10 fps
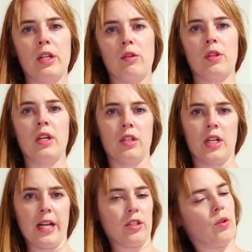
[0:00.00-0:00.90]
I don't think
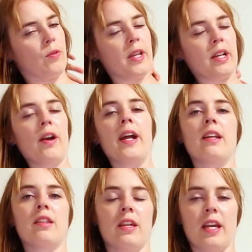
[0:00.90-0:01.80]
they're like too thick or
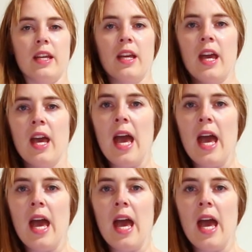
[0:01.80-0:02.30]
anything.